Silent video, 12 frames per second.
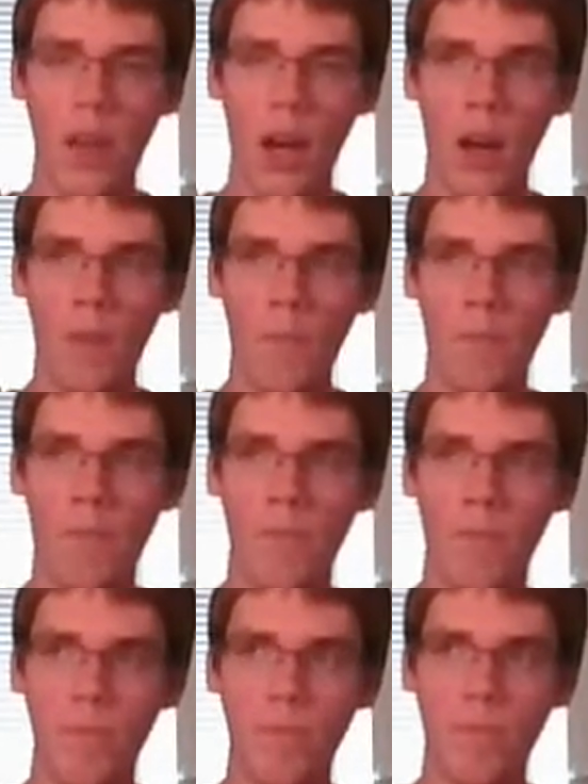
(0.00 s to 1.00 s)

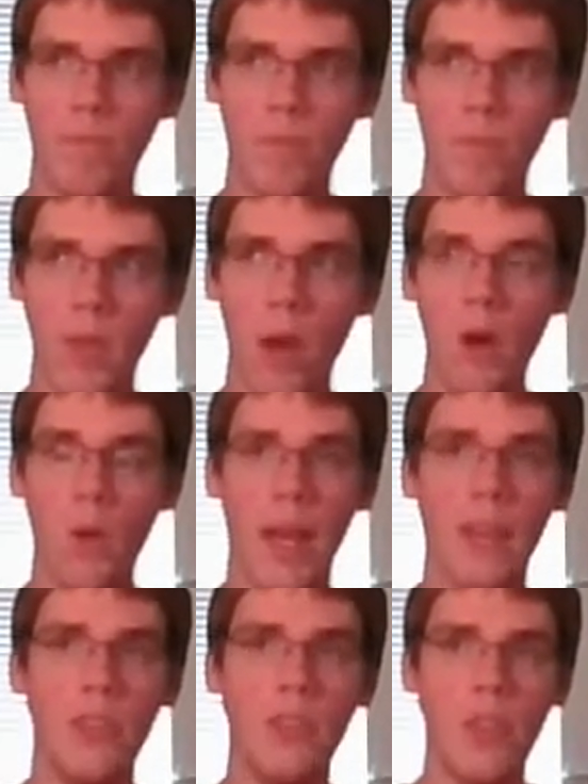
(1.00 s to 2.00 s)
oh,
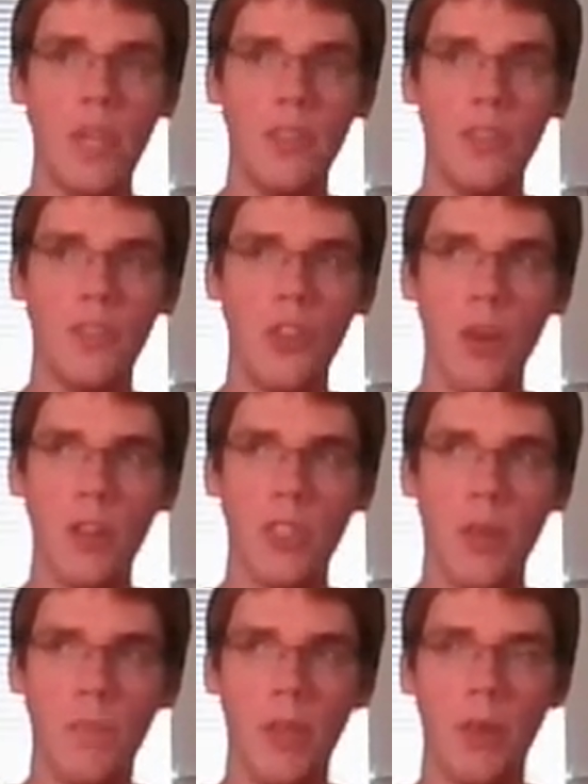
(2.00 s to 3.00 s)
and you can charge
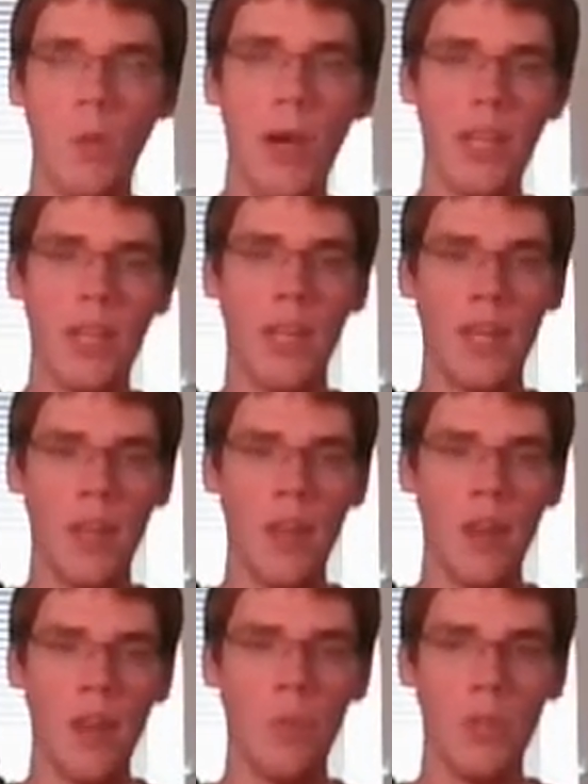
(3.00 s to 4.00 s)
up your awakening
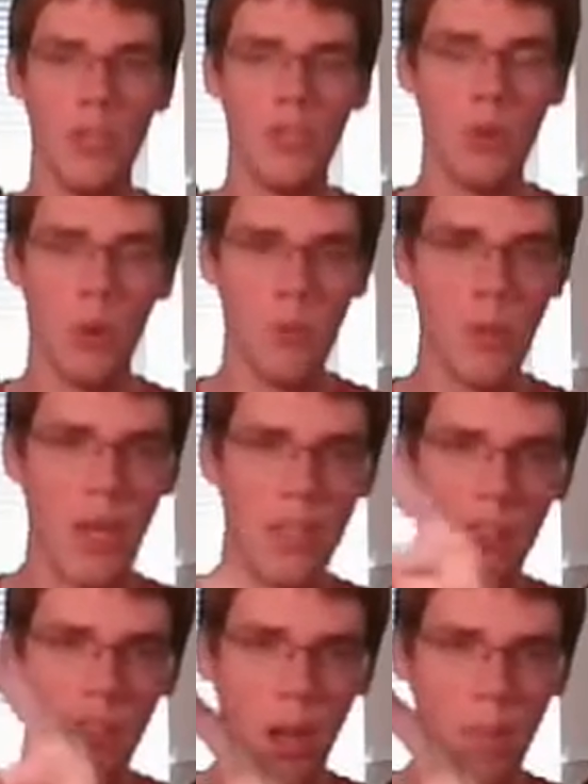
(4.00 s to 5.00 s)
when your storm
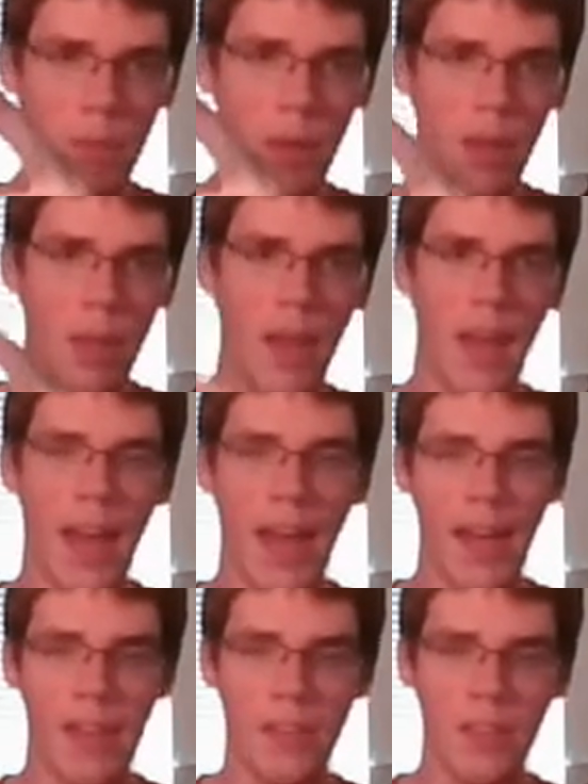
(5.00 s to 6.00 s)
gauge is up
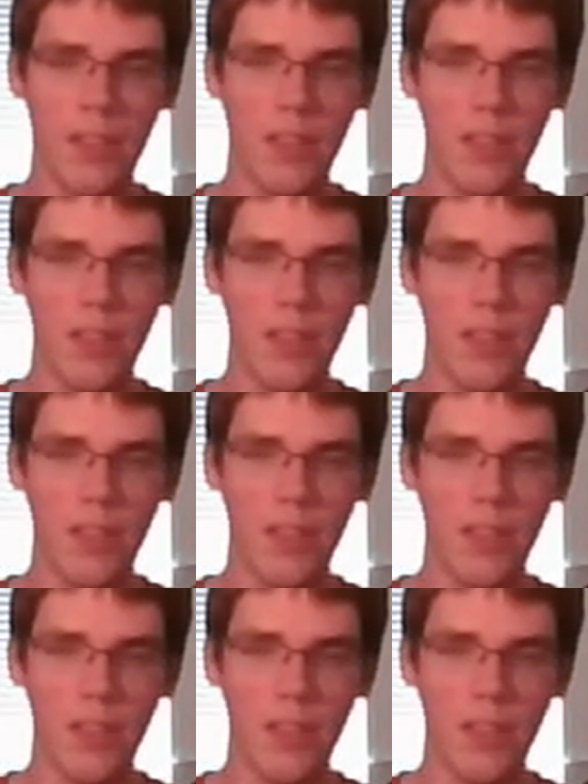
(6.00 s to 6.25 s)
and